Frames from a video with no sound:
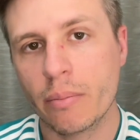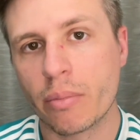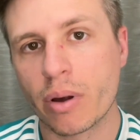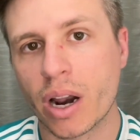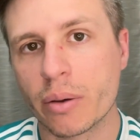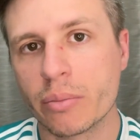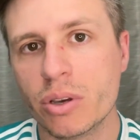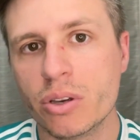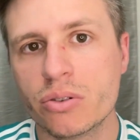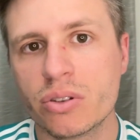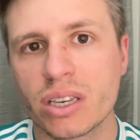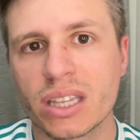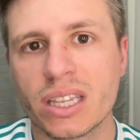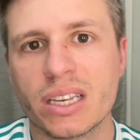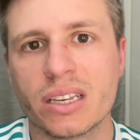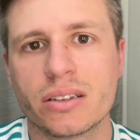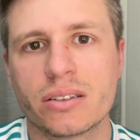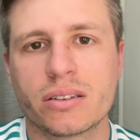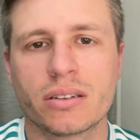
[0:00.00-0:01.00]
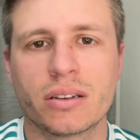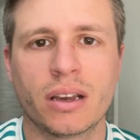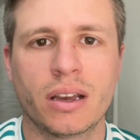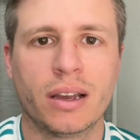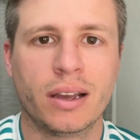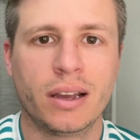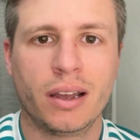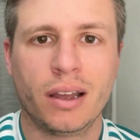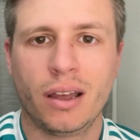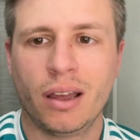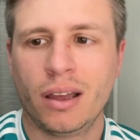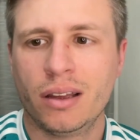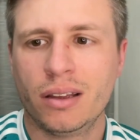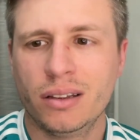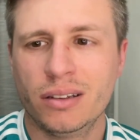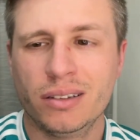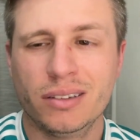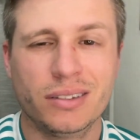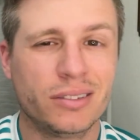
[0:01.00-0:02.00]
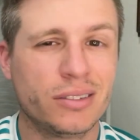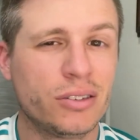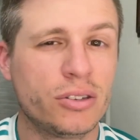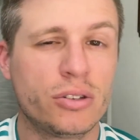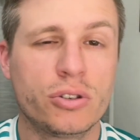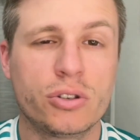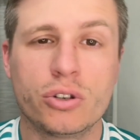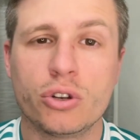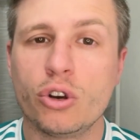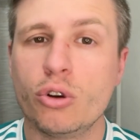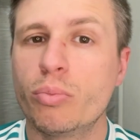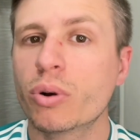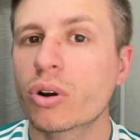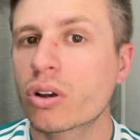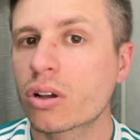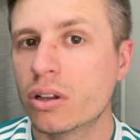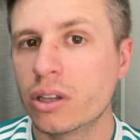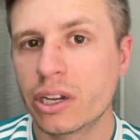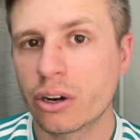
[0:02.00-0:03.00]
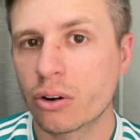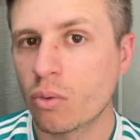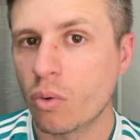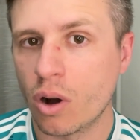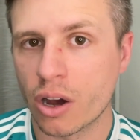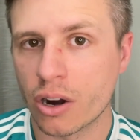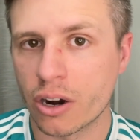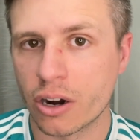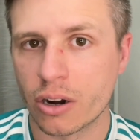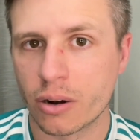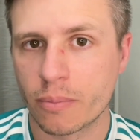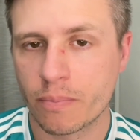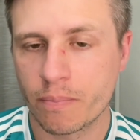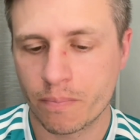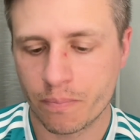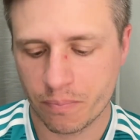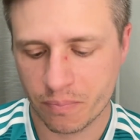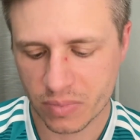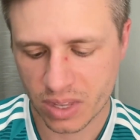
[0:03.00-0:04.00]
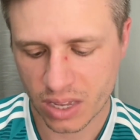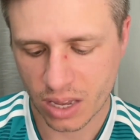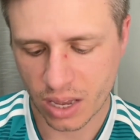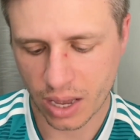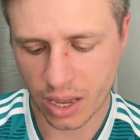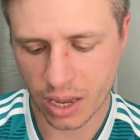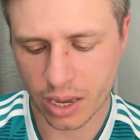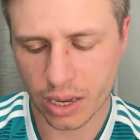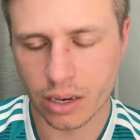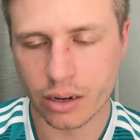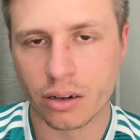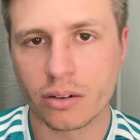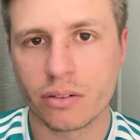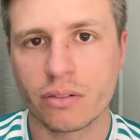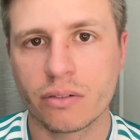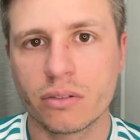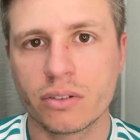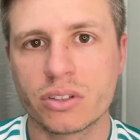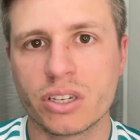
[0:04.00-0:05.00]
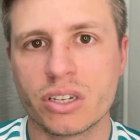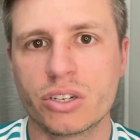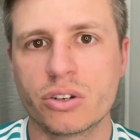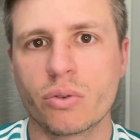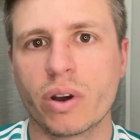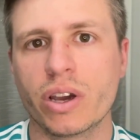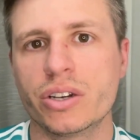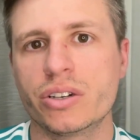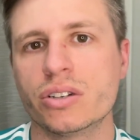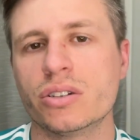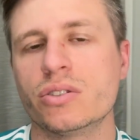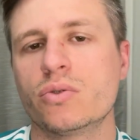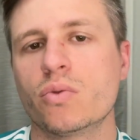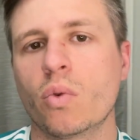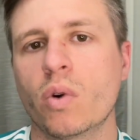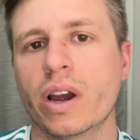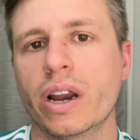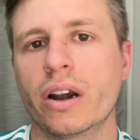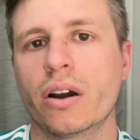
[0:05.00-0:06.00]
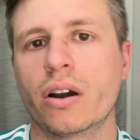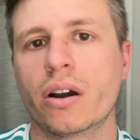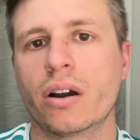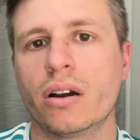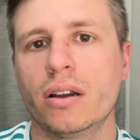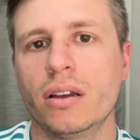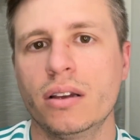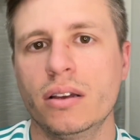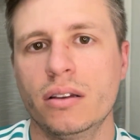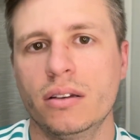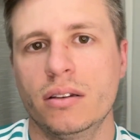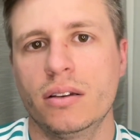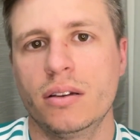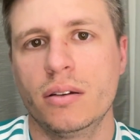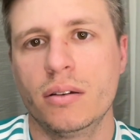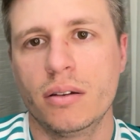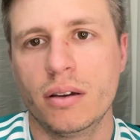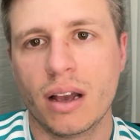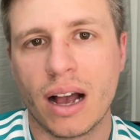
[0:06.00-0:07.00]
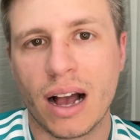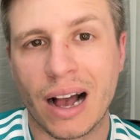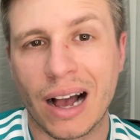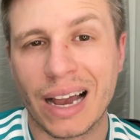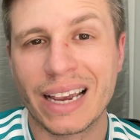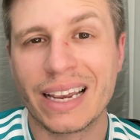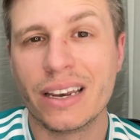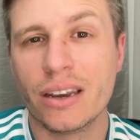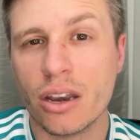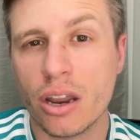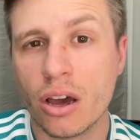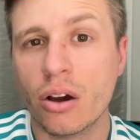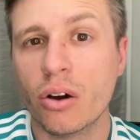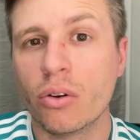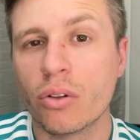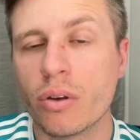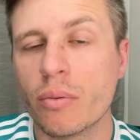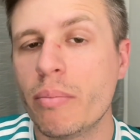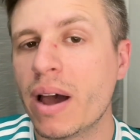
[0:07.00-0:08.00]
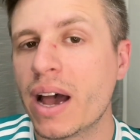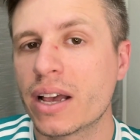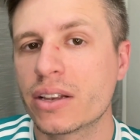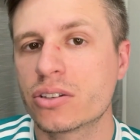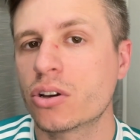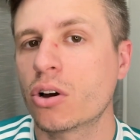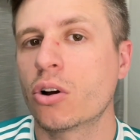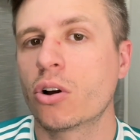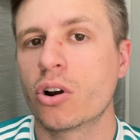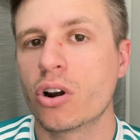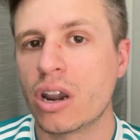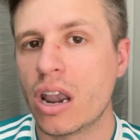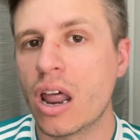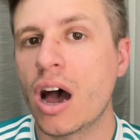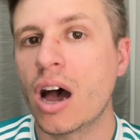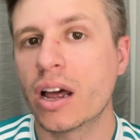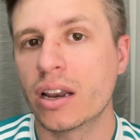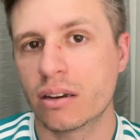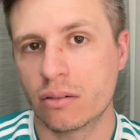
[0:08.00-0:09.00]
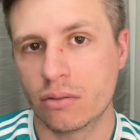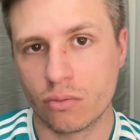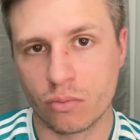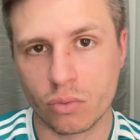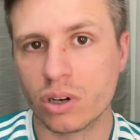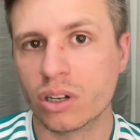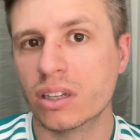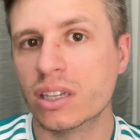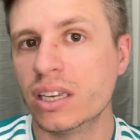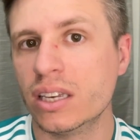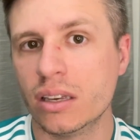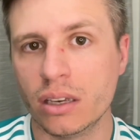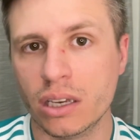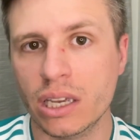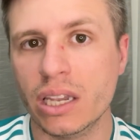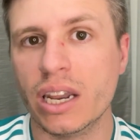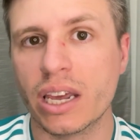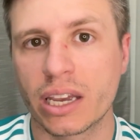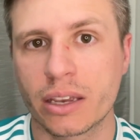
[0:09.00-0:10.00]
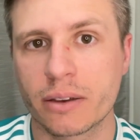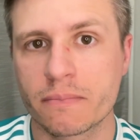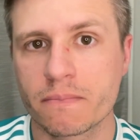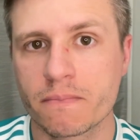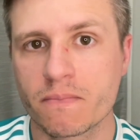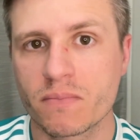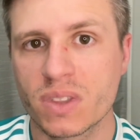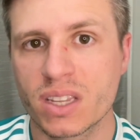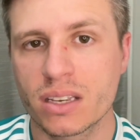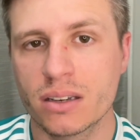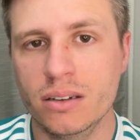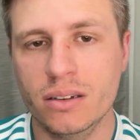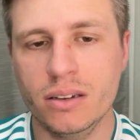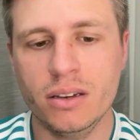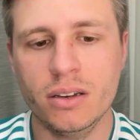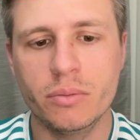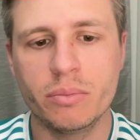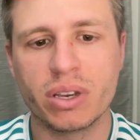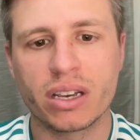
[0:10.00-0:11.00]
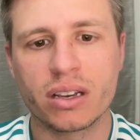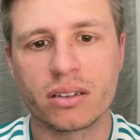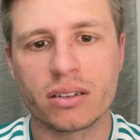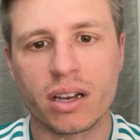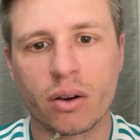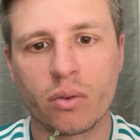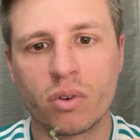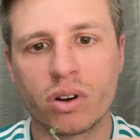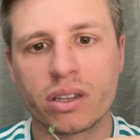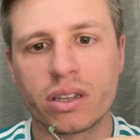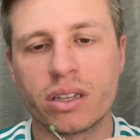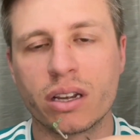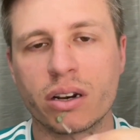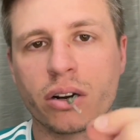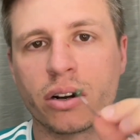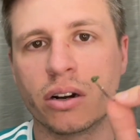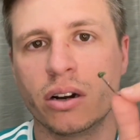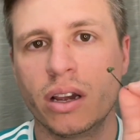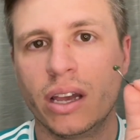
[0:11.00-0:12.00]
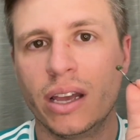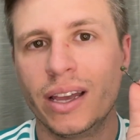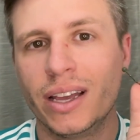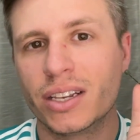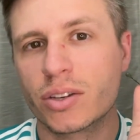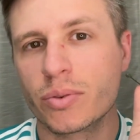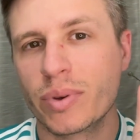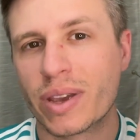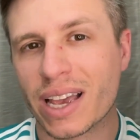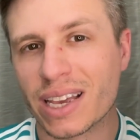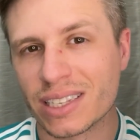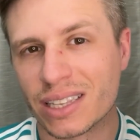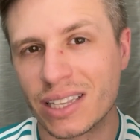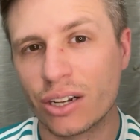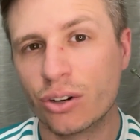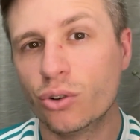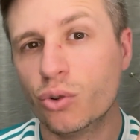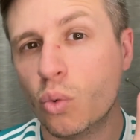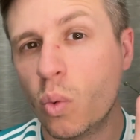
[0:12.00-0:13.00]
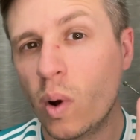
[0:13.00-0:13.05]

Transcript: but I'm using this super clear water and situations where I know the bass are not really eating because I want their to be as little